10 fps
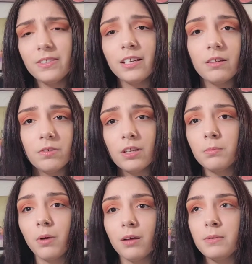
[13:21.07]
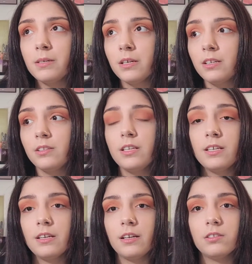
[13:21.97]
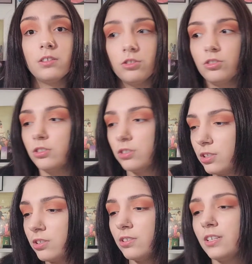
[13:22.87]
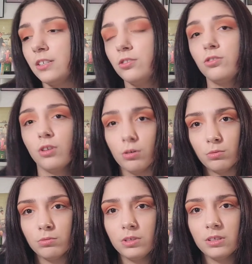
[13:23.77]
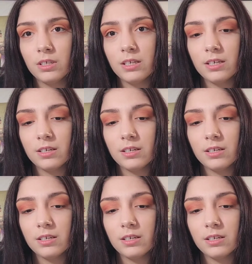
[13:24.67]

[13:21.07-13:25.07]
and even then, I feel like Bobby, because he has such a distinct tone,